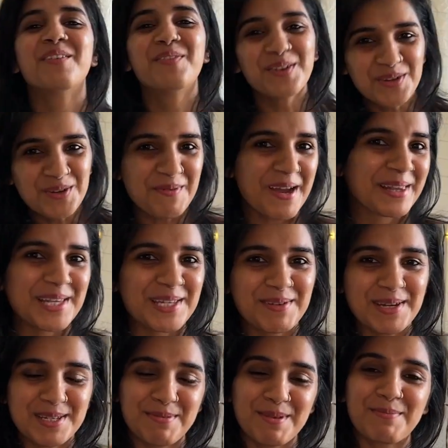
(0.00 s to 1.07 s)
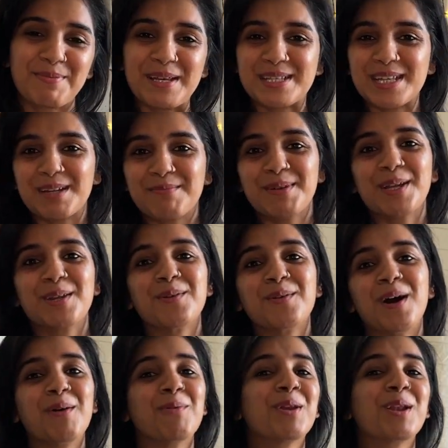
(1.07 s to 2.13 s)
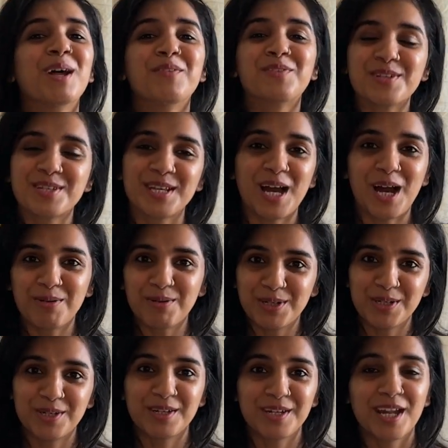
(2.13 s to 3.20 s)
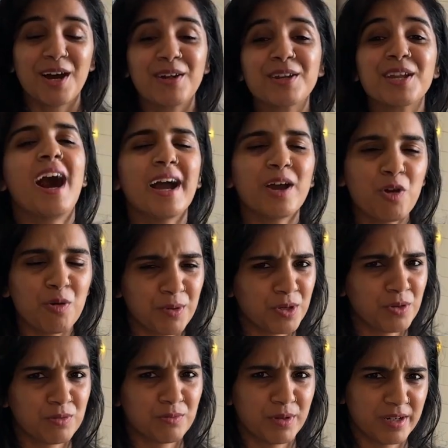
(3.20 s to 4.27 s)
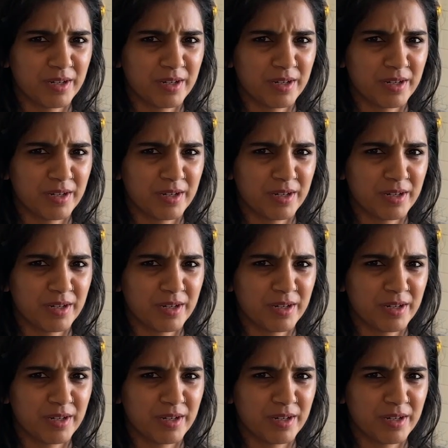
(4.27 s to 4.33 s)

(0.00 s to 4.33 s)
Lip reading: If you do make this recipe, please let me know. I would love to see how it turned out. I hope you don't